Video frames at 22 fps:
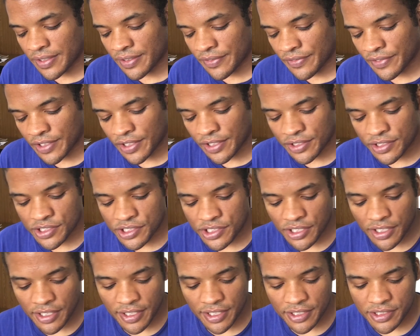for your
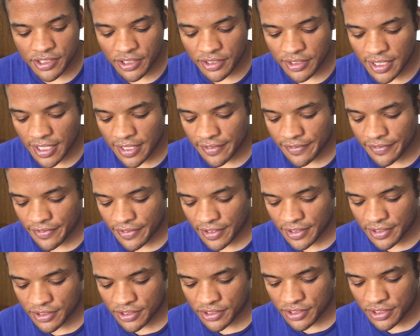insurance, all that
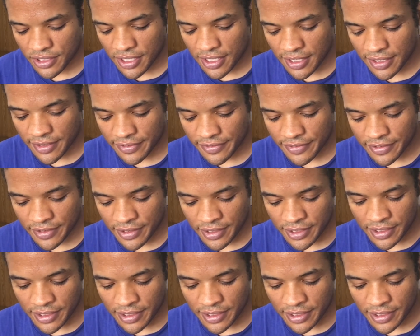fun stuff.